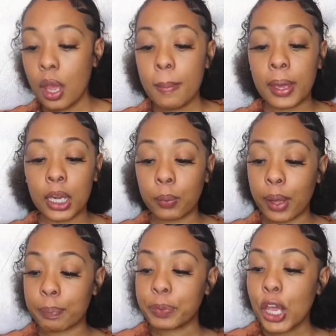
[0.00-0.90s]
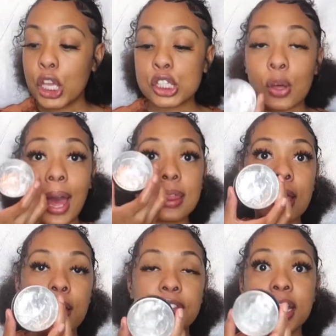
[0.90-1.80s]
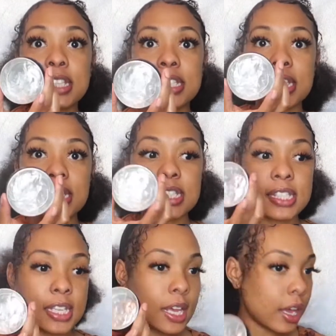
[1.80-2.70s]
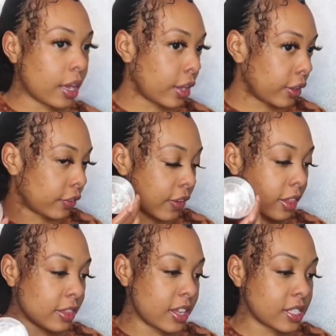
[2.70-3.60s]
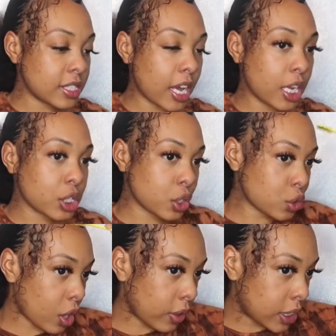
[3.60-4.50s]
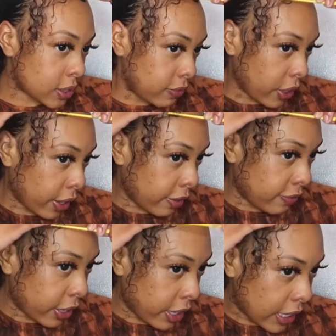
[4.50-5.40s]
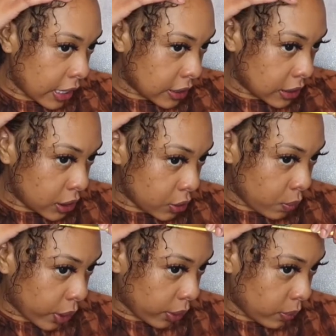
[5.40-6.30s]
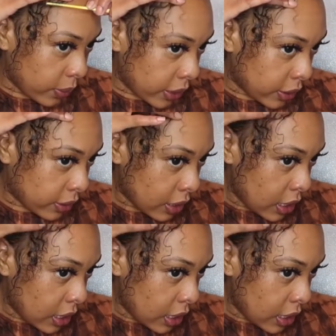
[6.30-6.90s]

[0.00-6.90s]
But anyway, so I love the consistency of this edge control. It's very easy to work with.